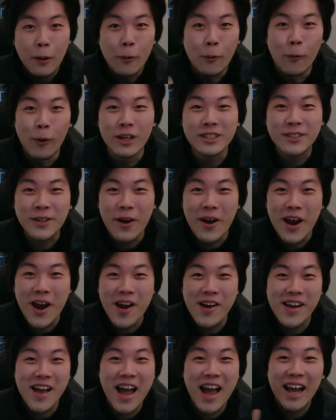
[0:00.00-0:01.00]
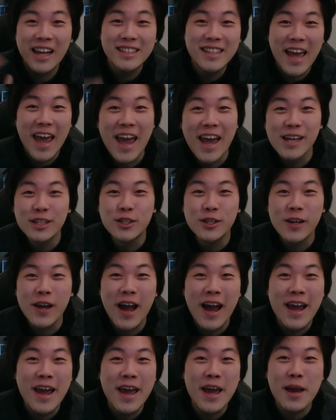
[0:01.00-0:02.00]
What's going on guys? Asian
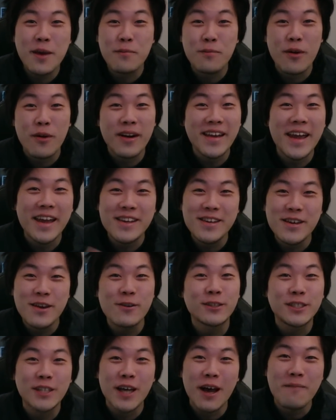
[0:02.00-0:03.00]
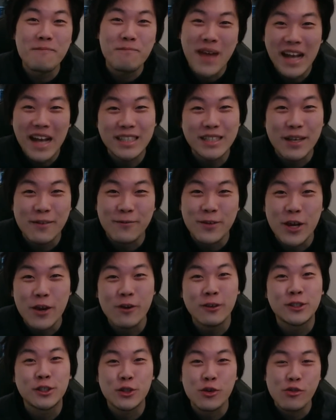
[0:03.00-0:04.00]
Guy here bringing you some massive
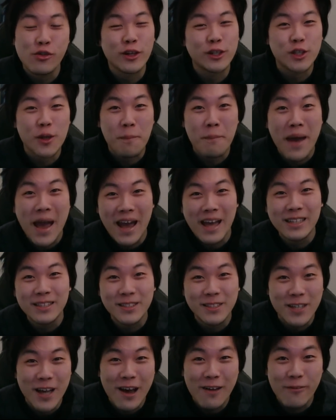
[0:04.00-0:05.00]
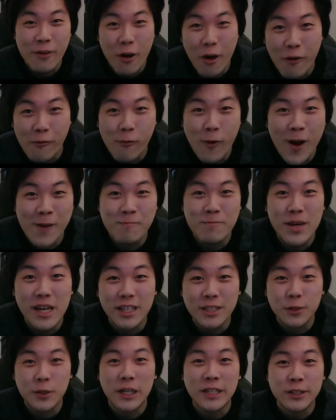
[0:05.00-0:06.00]
news to the Japan server of One
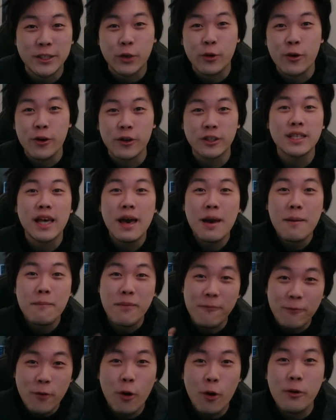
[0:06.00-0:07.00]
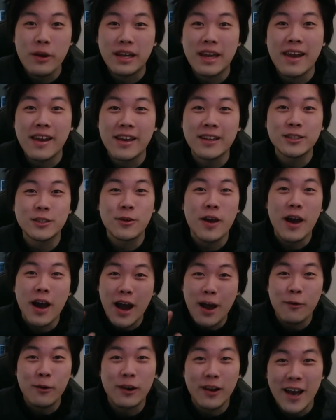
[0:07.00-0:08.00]
Piece Treasure Cruise. Before we get into it,
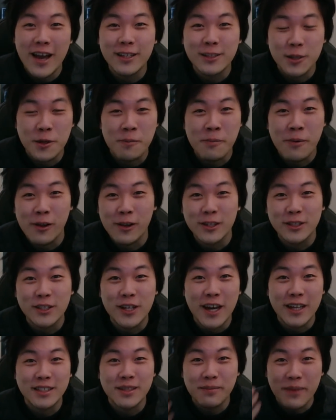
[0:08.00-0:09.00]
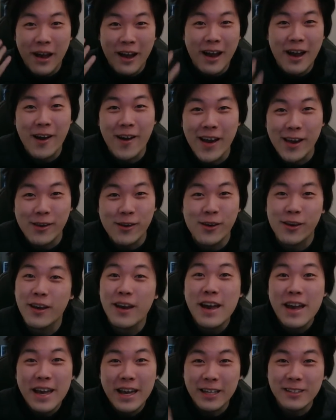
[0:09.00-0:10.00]
I would like to apologize about how I look.
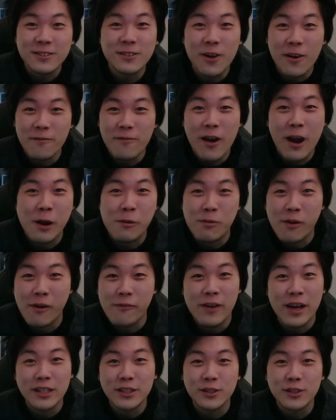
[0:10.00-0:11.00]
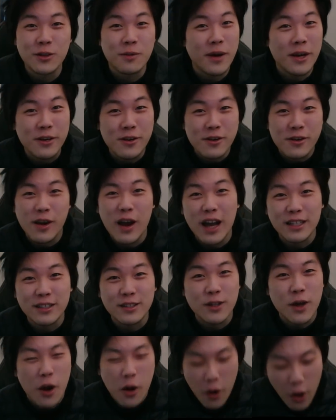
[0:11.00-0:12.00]
It's not very professional, but you guys
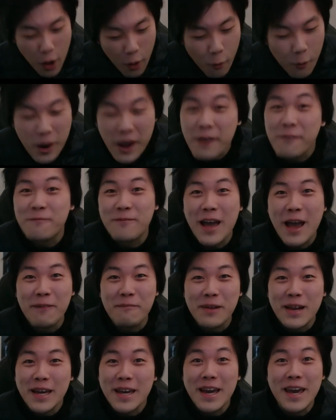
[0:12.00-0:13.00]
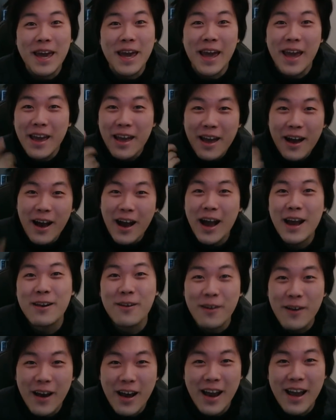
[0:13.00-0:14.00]
know we're family here. I
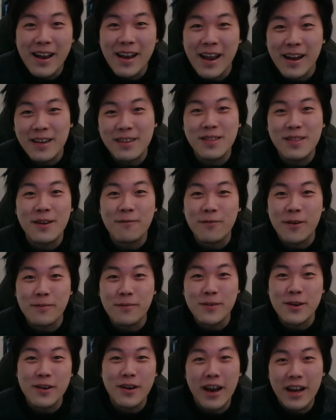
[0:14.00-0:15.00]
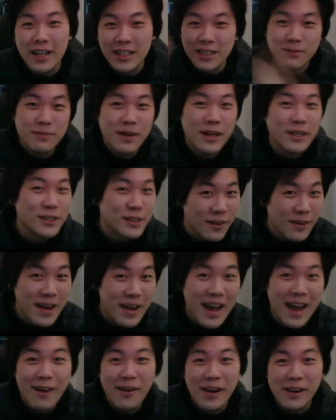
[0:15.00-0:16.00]
don't hide anything from you guys, especially on
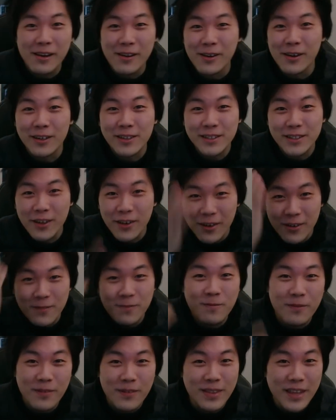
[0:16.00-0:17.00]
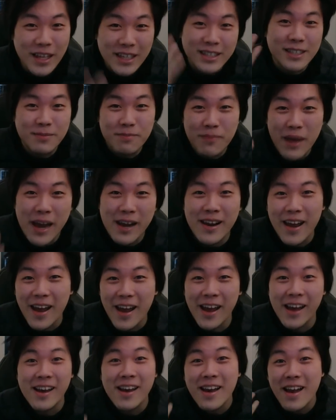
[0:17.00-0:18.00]
how I look, so this is bed hair.